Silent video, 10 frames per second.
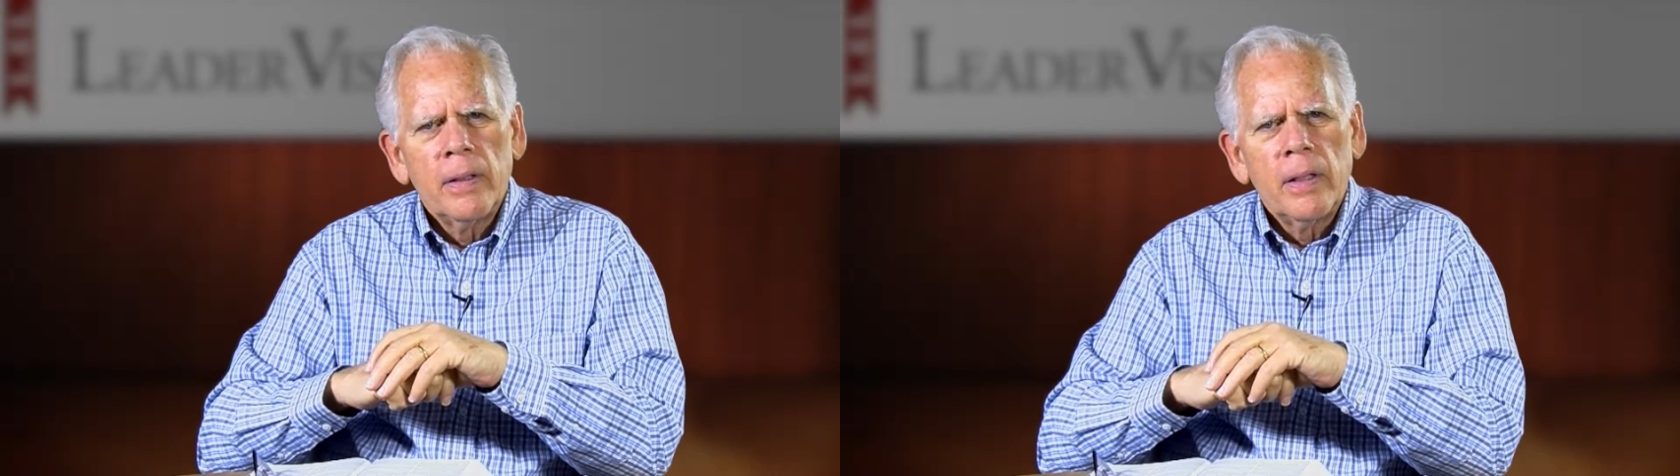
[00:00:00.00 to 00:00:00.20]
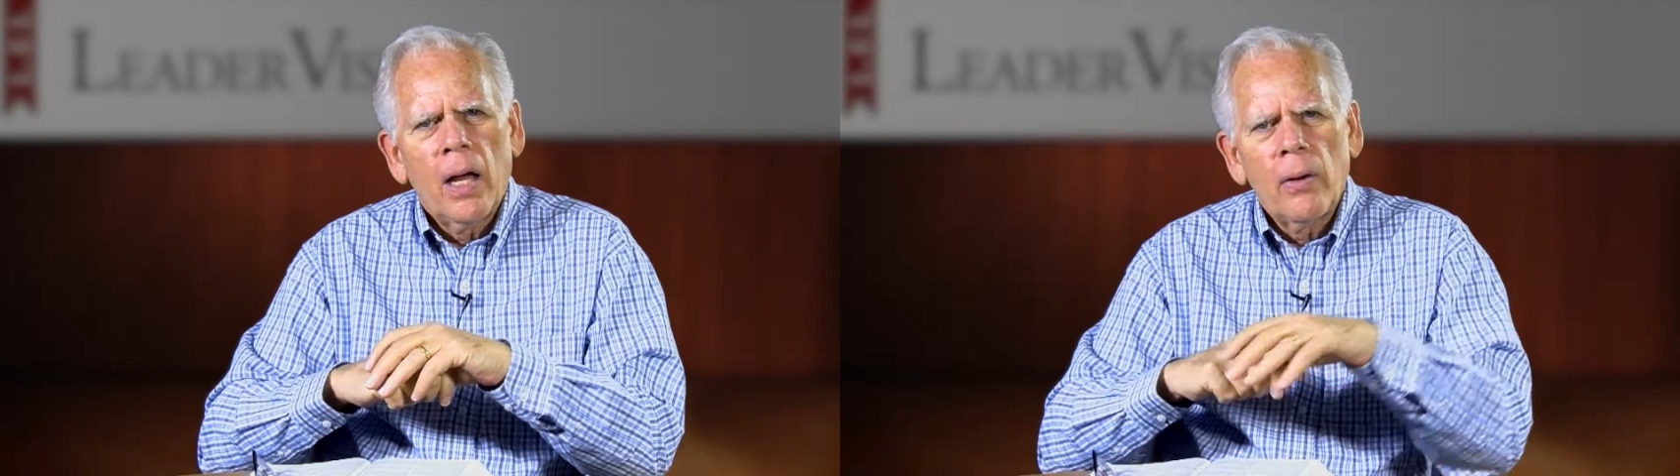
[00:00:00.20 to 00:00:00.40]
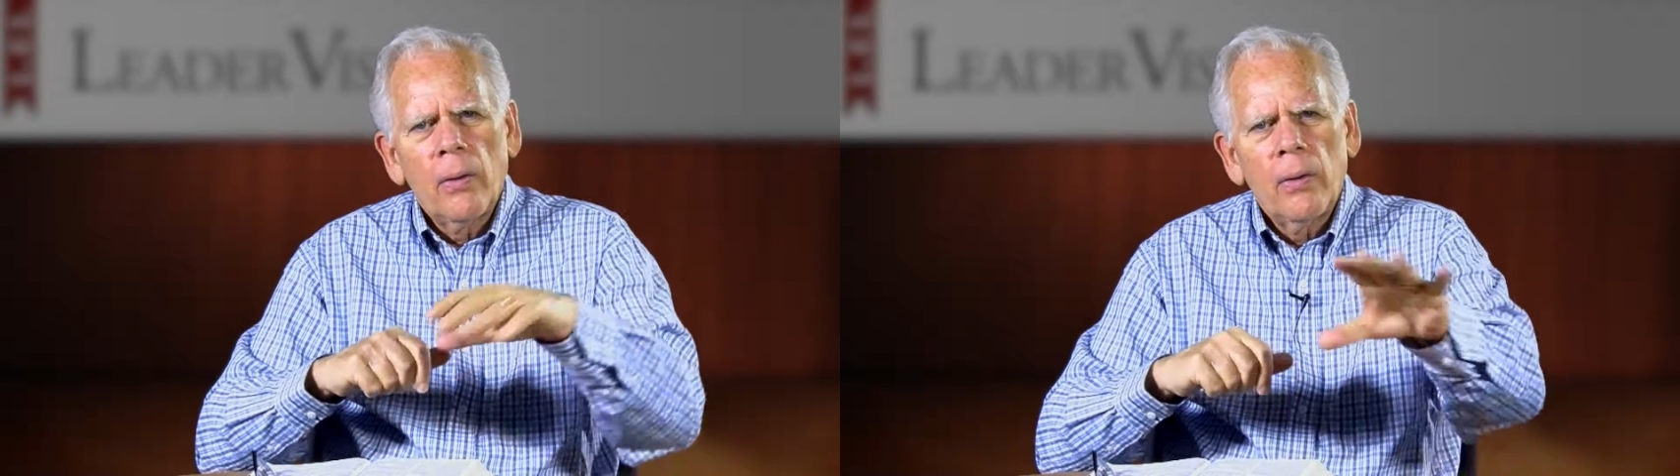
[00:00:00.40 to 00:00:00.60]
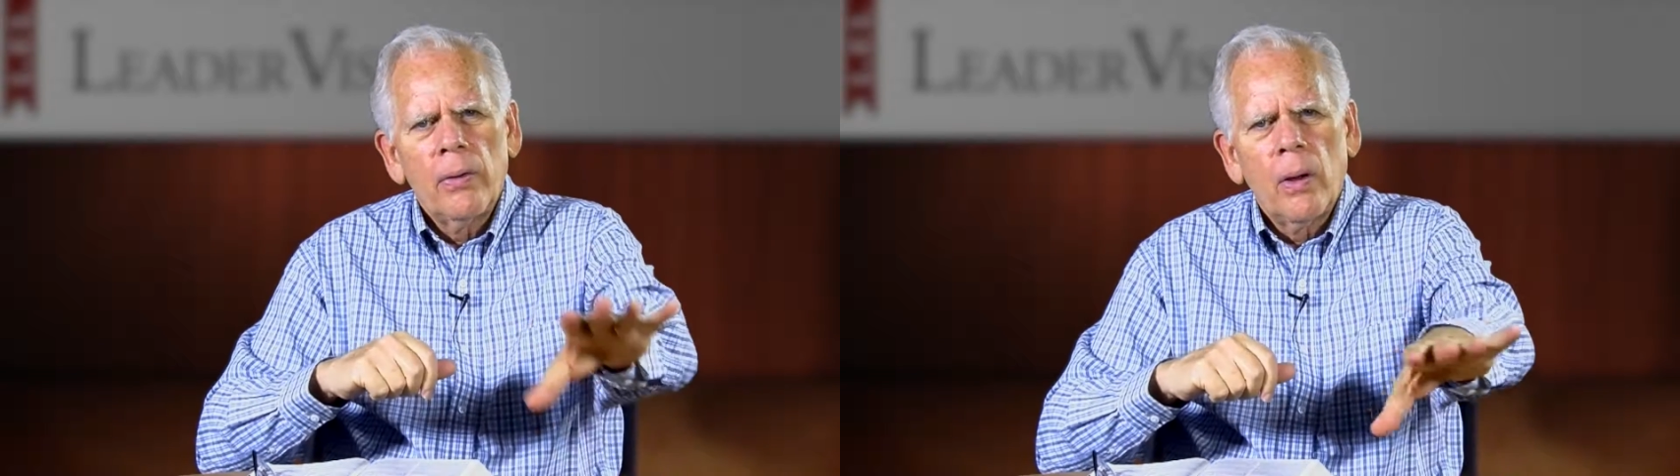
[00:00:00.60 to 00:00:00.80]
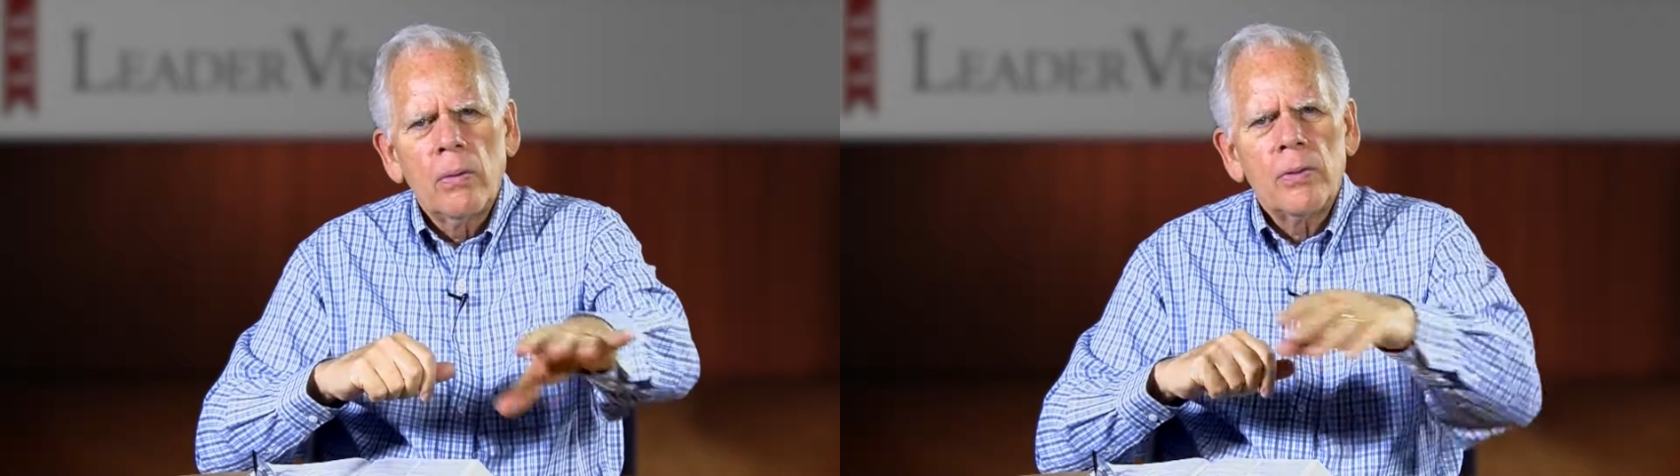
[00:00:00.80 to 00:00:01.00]
Not only in
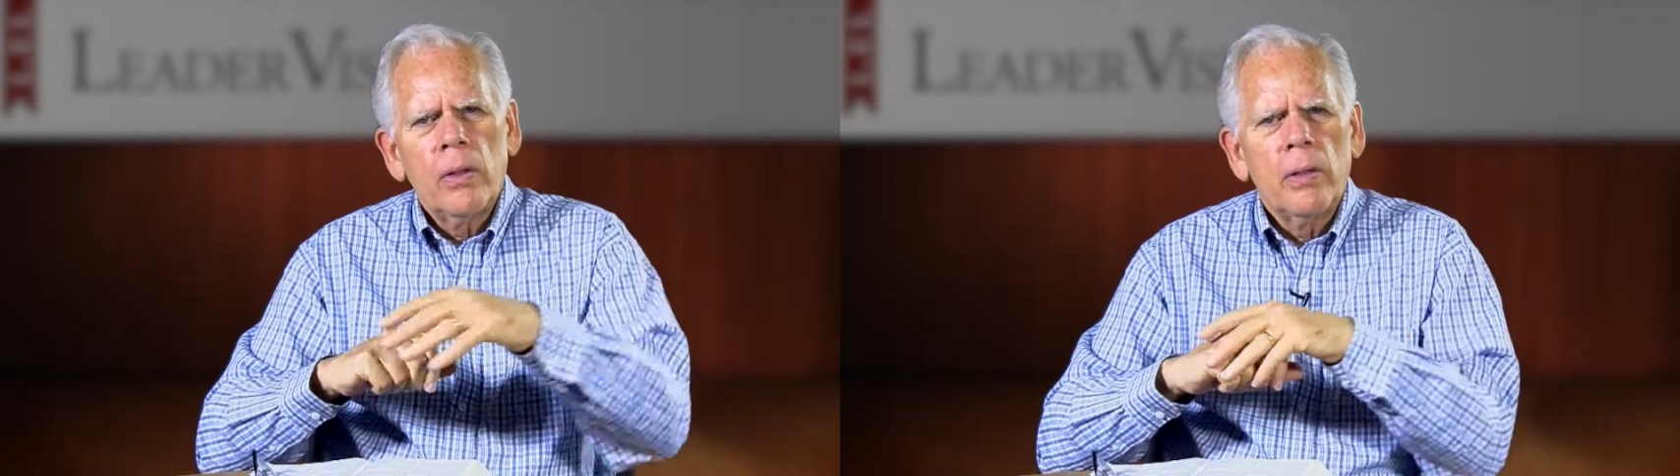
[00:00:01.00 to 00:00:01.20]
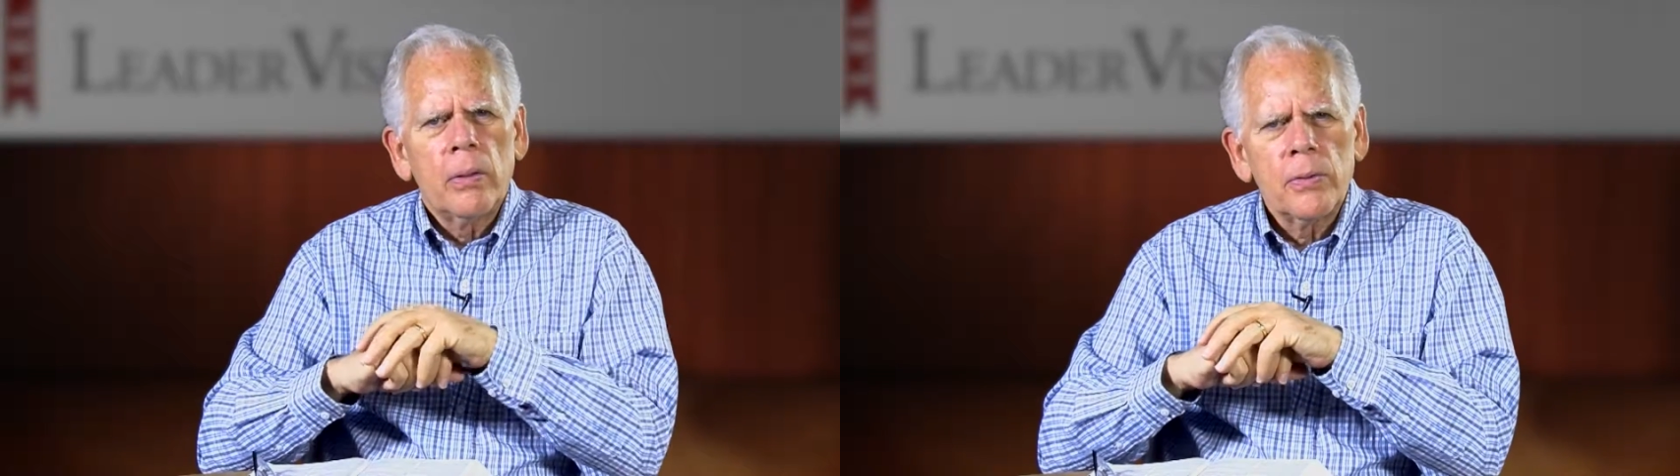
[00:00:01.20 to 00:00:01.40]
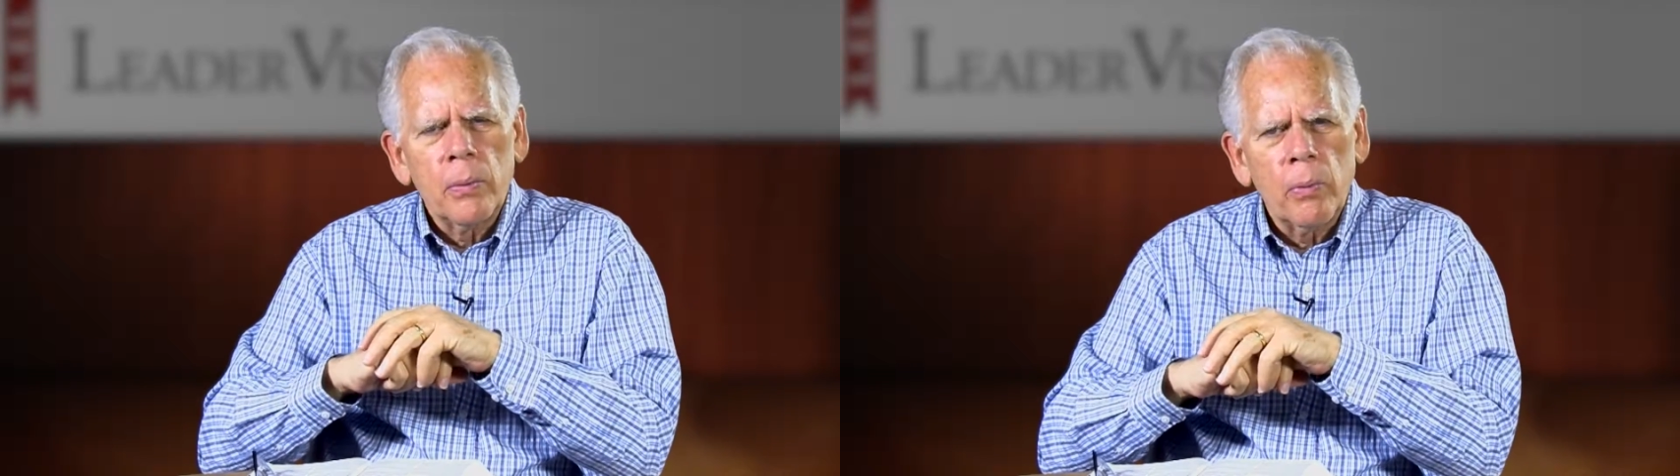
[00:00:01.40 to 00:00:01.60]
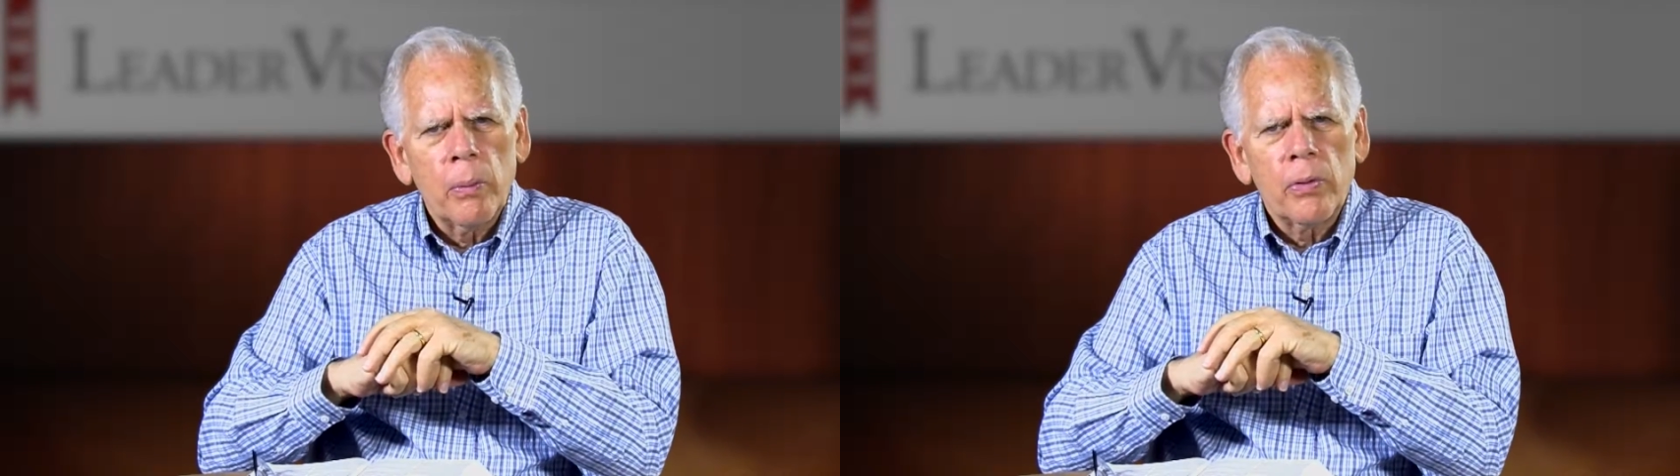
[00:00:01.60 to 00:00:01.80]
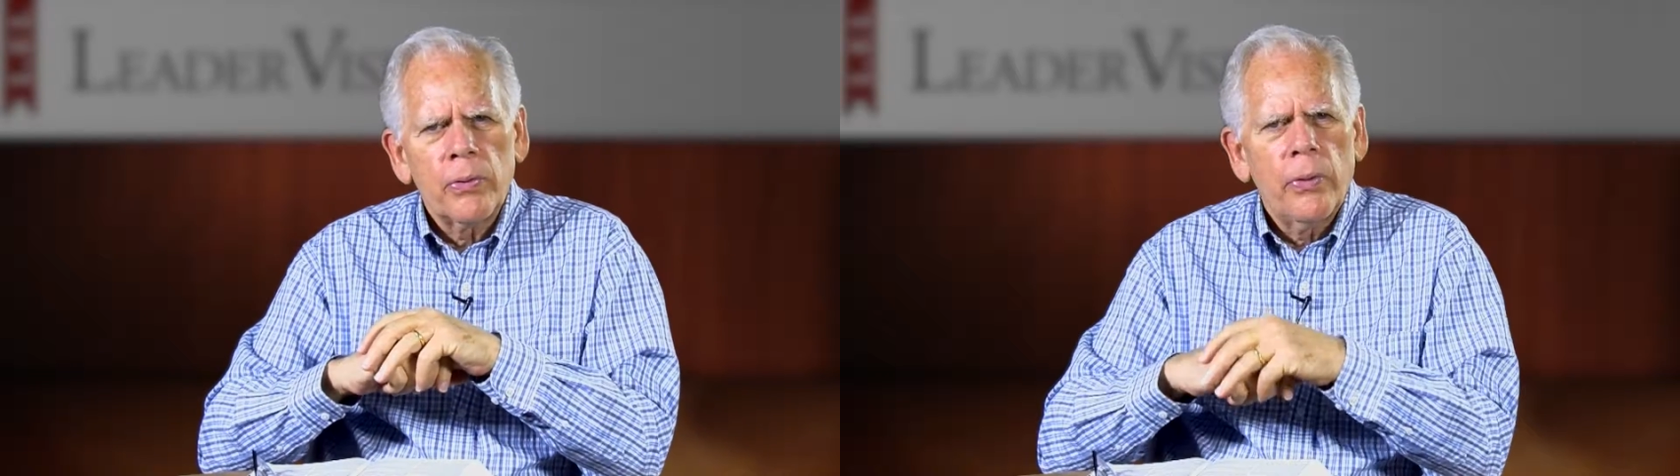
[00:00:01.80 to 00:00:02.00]
those leaders that we
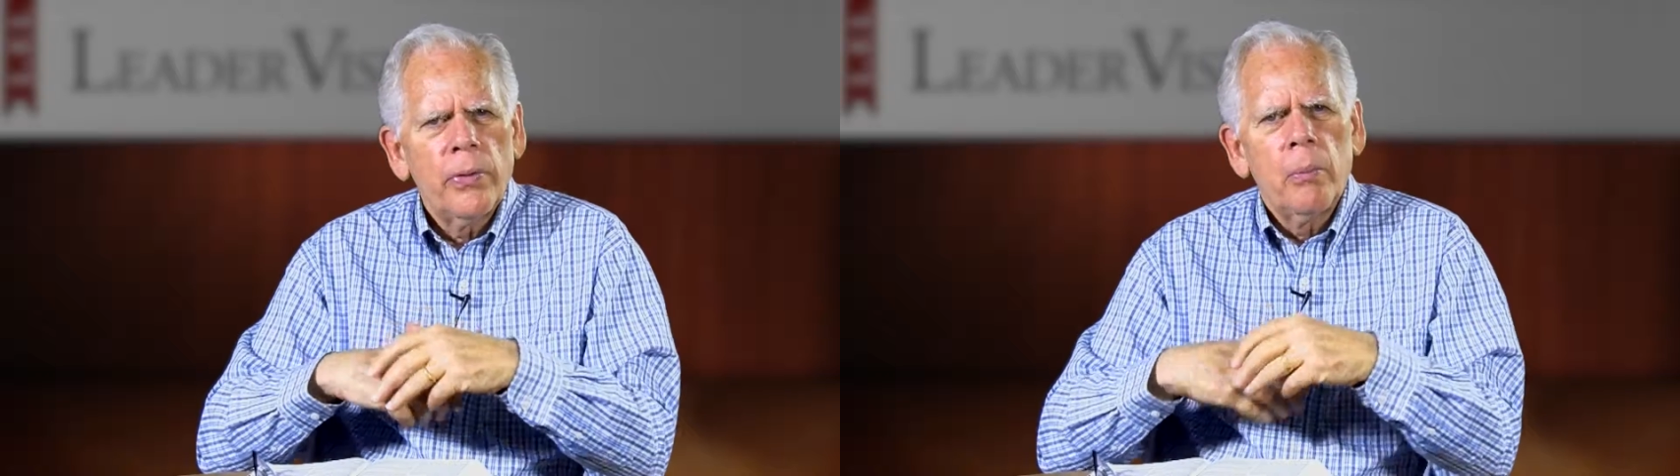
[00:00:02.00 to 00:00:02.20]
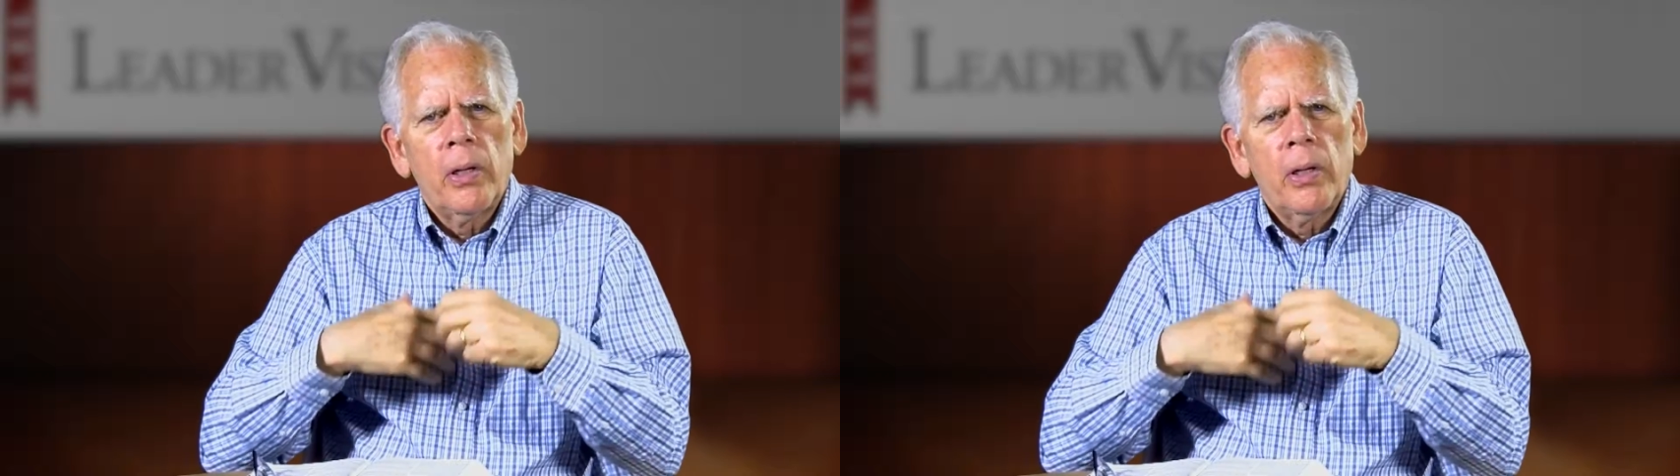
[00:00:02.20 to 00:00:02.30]
were serving,